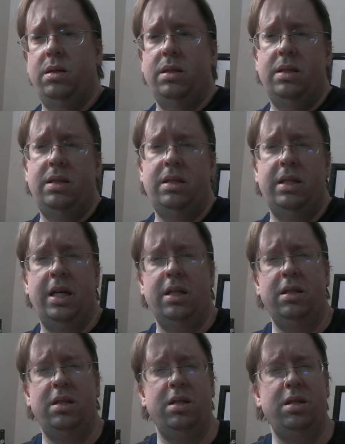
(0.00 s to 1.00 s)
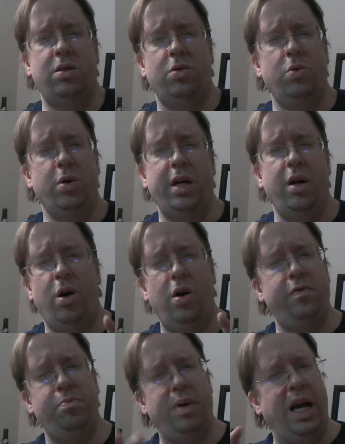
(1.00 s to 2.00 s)
sends the story
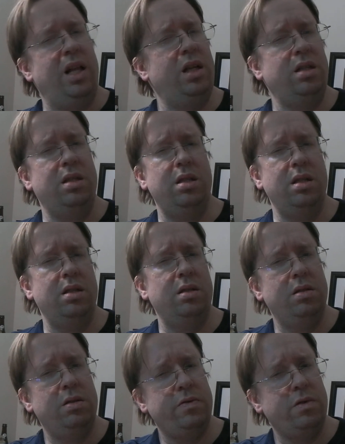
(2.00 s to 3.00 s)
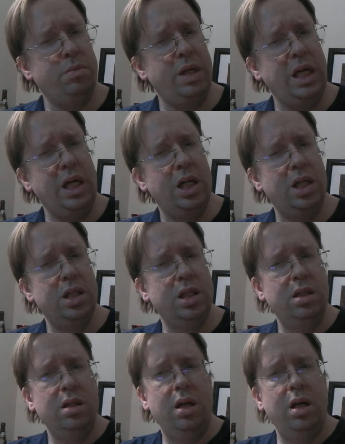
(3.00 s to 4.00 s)
off balance for me.
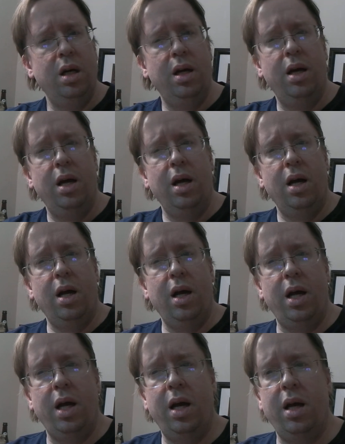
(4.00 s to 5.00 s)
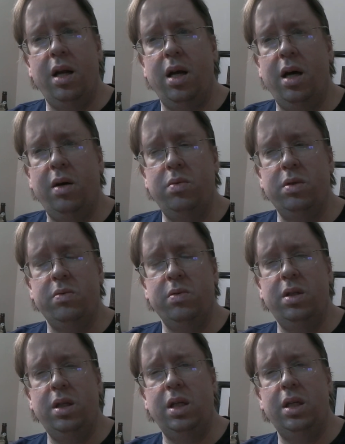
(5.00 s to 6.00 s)
And I was
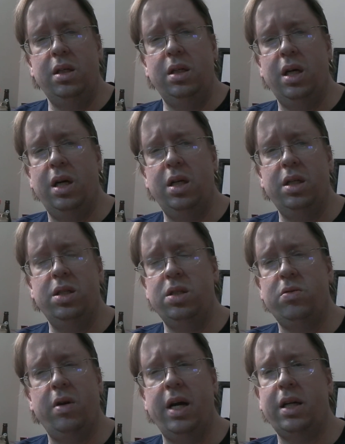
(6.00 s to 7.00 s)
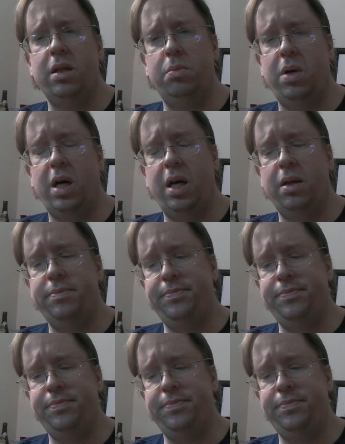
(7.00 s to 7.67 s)
really kind of distracted by it.